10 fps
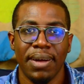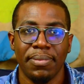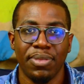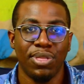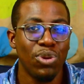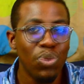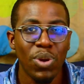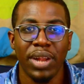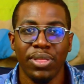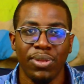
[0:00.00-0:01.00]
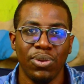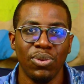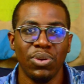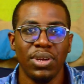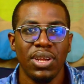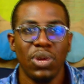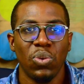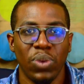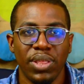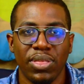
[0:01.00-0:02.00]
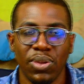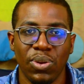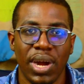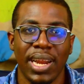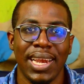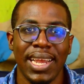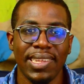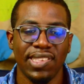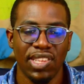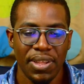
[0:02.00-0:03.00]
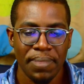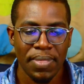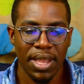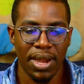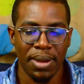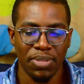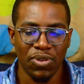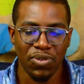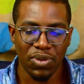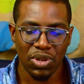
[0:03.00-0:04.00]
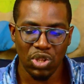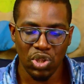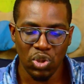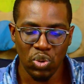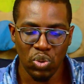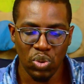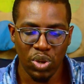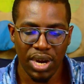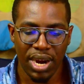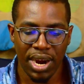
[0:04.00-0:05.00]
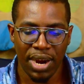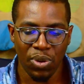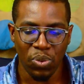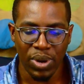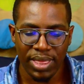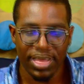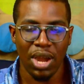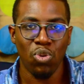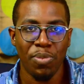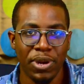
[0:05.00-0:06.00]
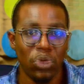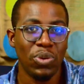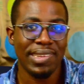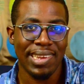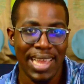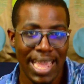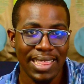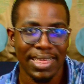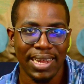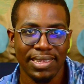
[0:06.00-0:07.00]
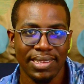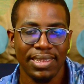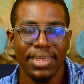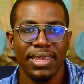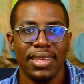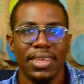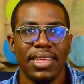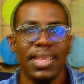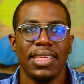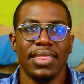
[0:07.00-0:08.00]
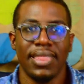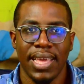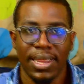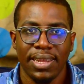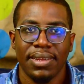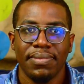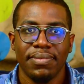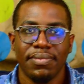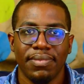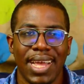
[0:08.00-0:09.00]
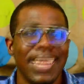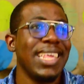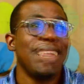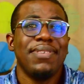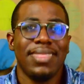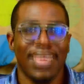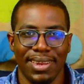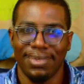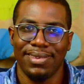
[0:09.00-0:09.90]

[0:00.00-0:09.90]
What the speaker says: through and through with you, unless you are with a woman who is like that, then, and even then,